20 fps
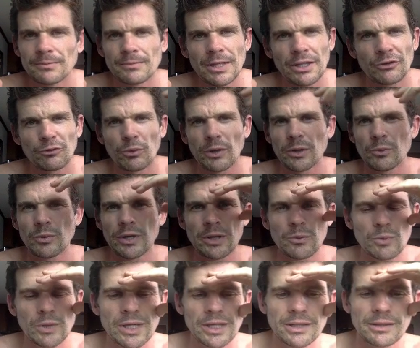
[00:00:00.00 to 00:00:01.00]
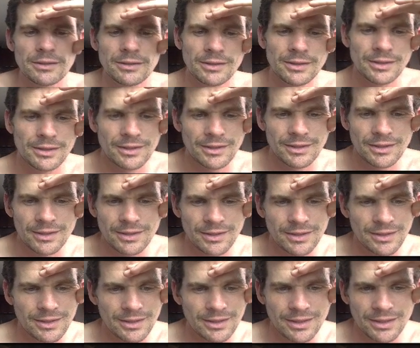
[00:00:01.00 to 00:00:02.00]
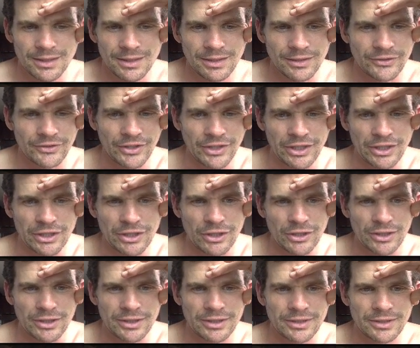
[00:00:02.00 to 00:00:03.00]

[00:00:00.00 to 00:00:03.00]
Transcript: It's win-win-win. So there you go.